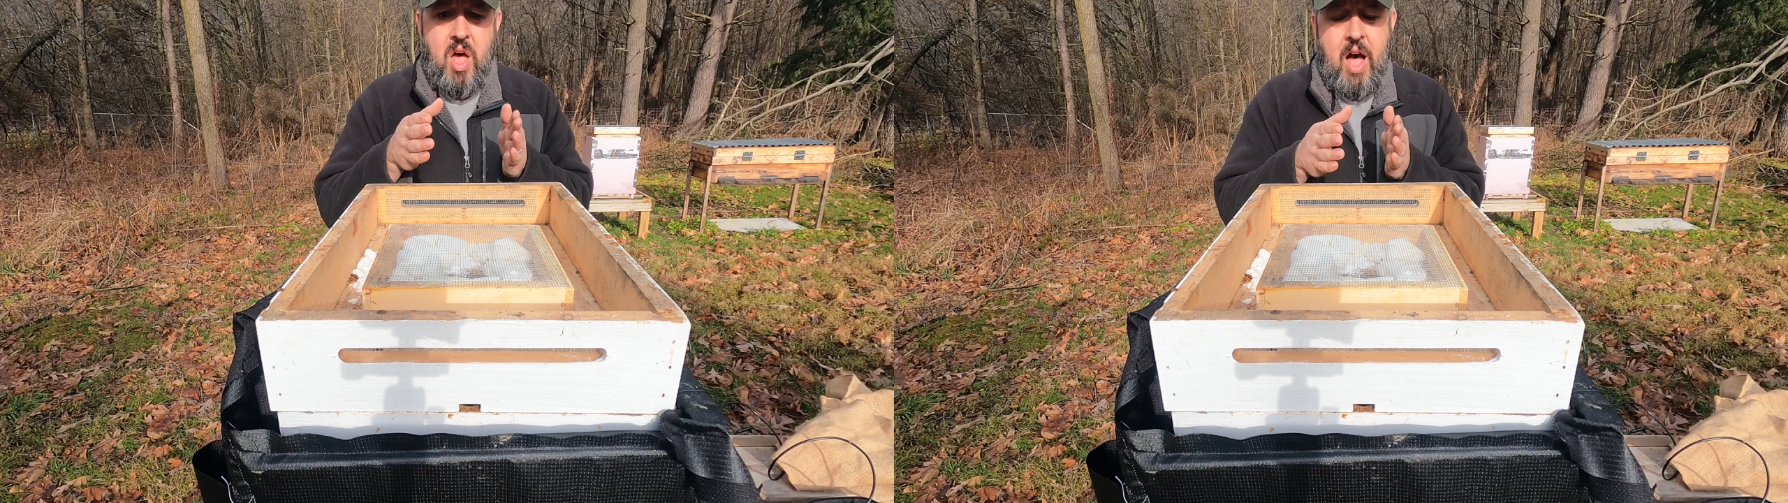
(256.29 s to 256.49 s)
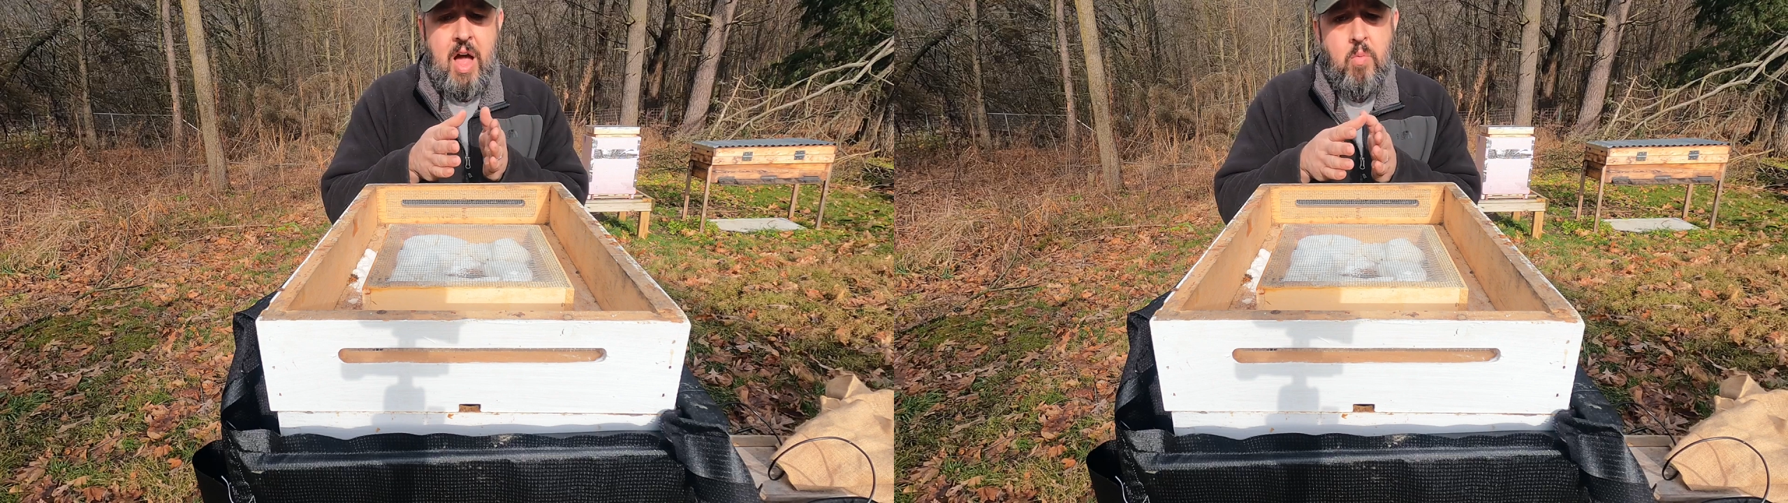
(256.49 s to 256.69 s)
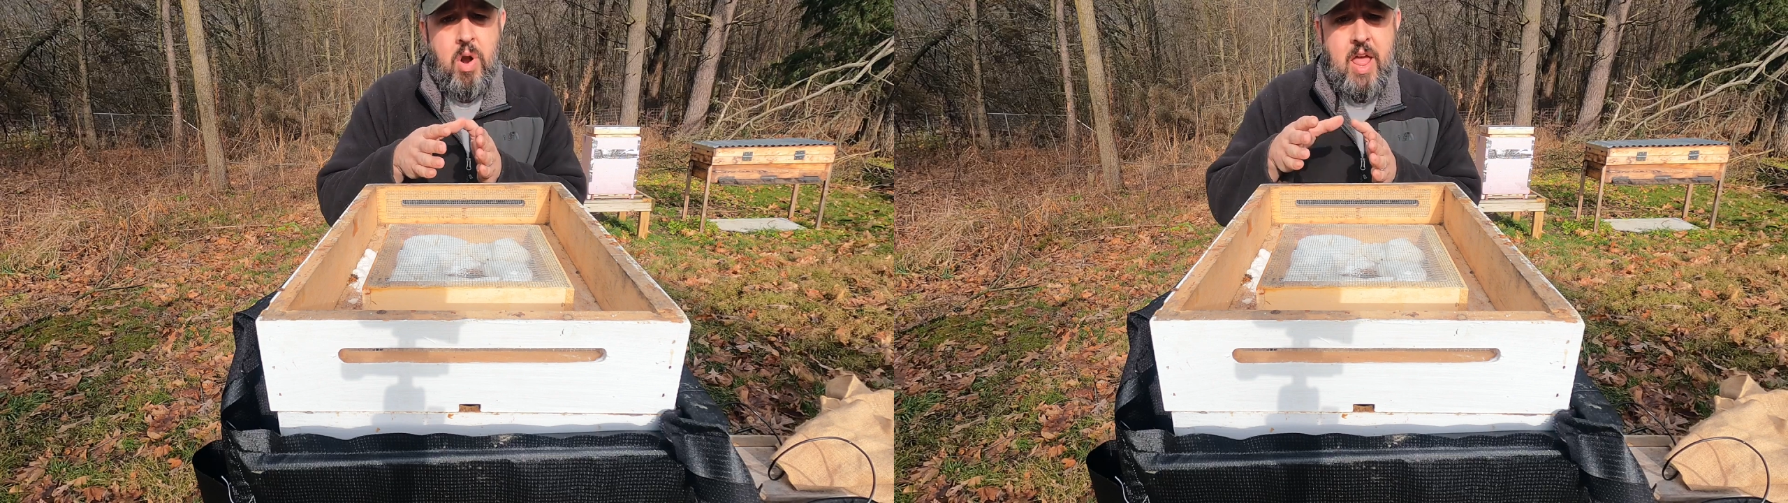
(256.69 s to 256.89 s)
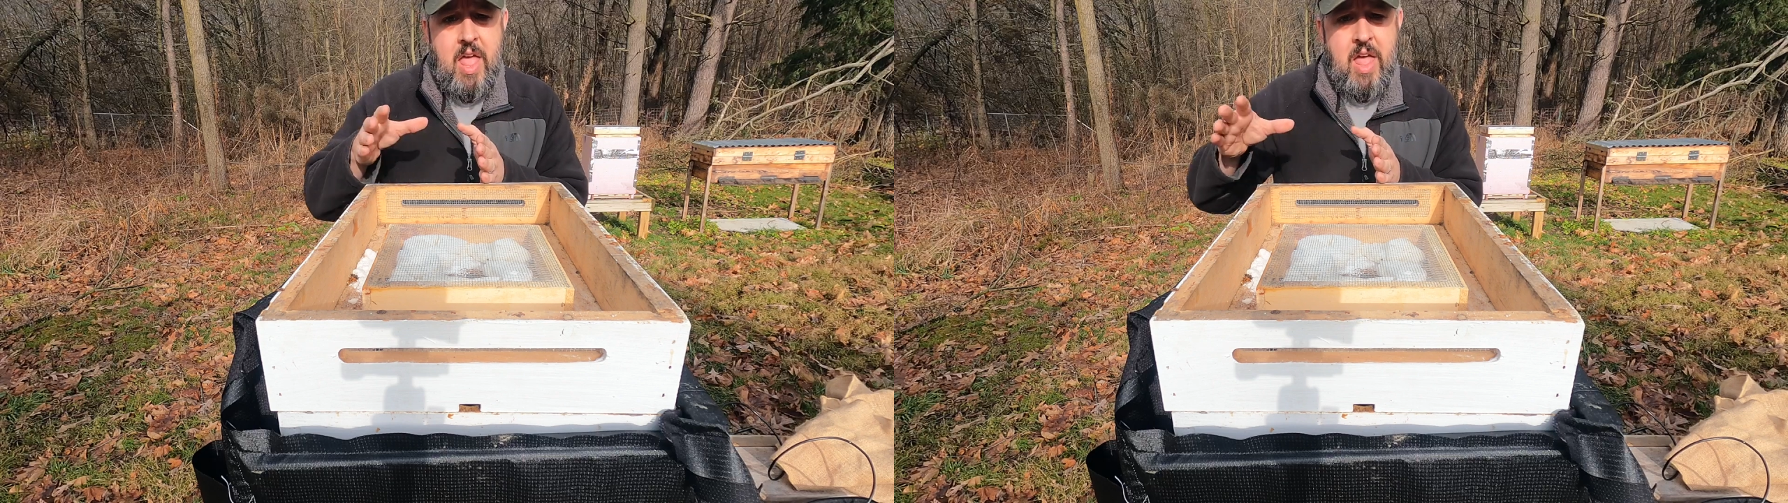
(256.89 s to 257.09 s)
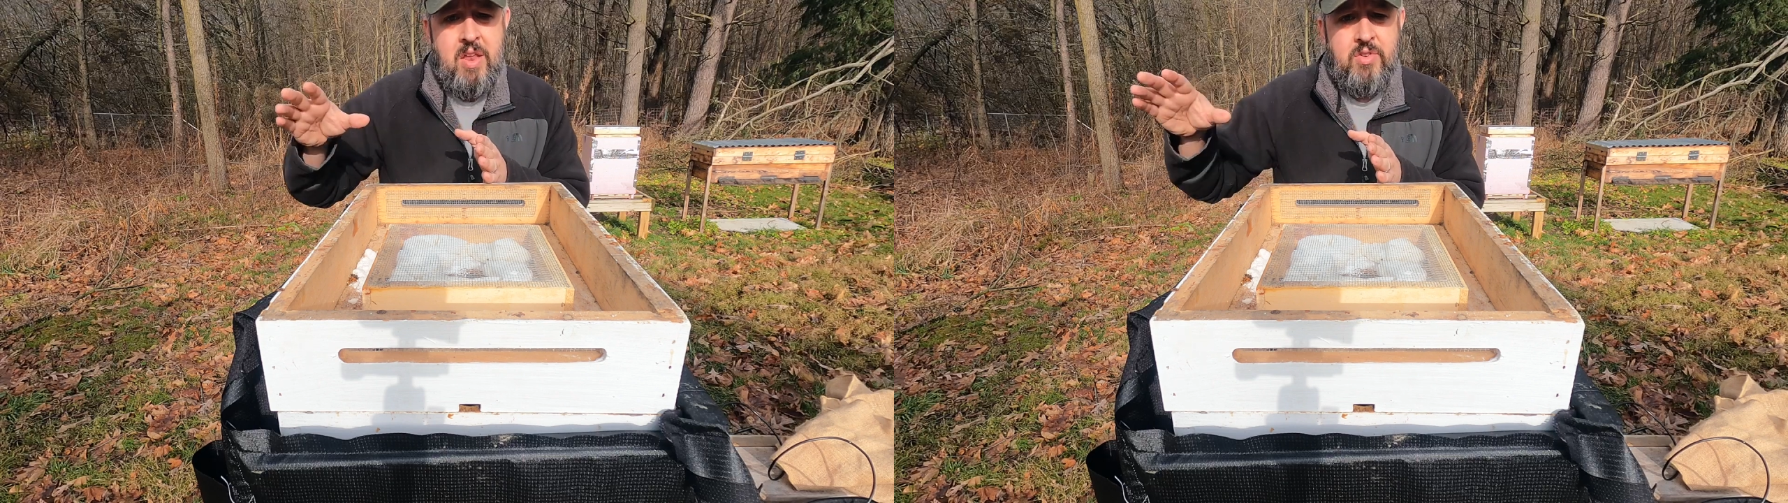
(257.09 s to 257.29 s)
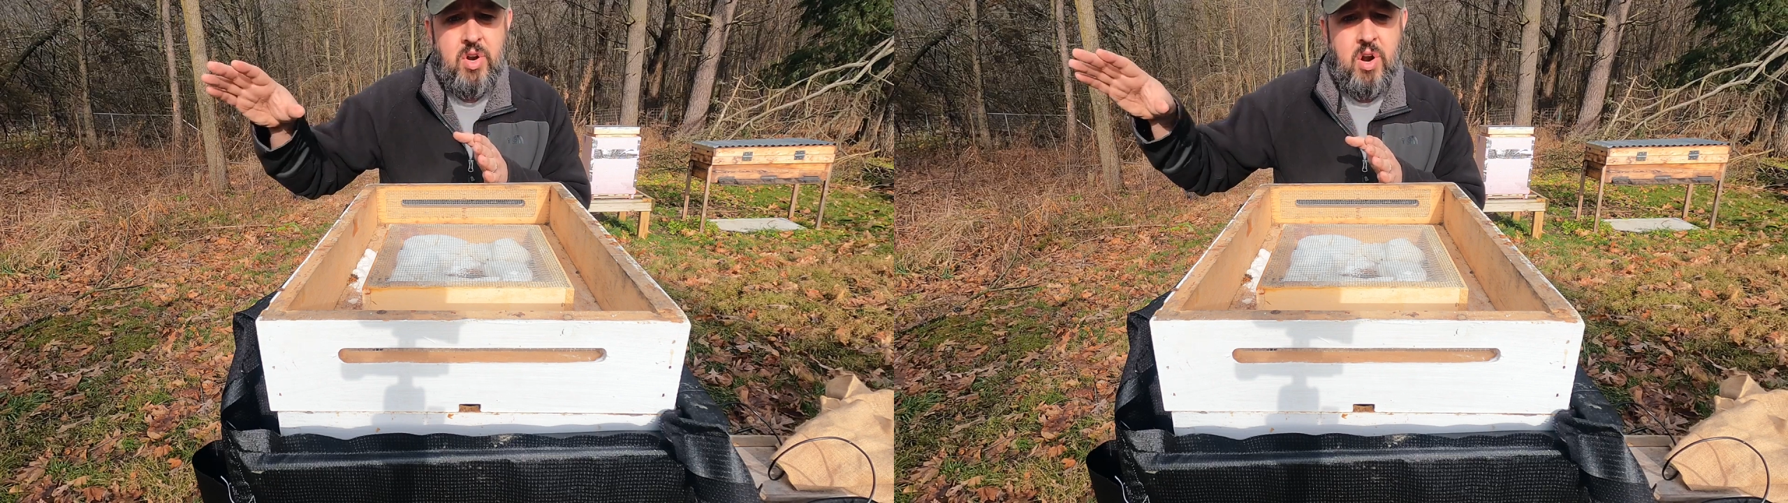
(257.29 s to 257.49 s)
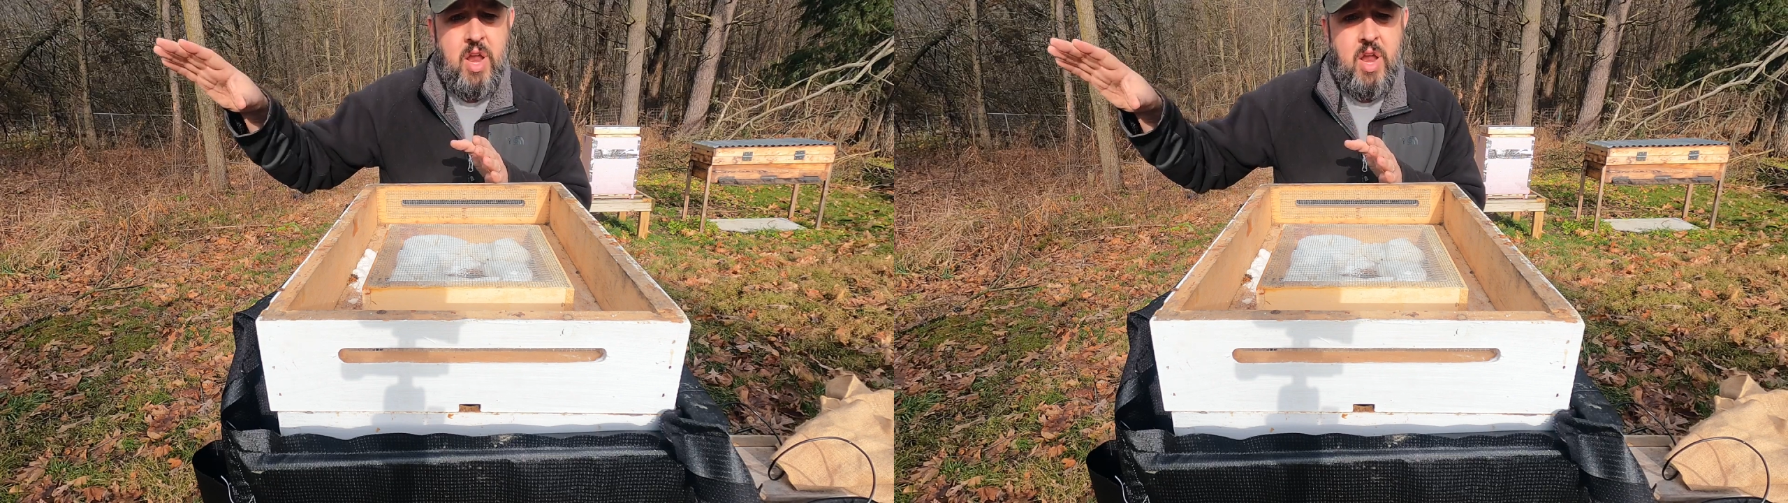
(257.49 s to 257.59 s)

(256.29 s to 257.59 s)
I want to enter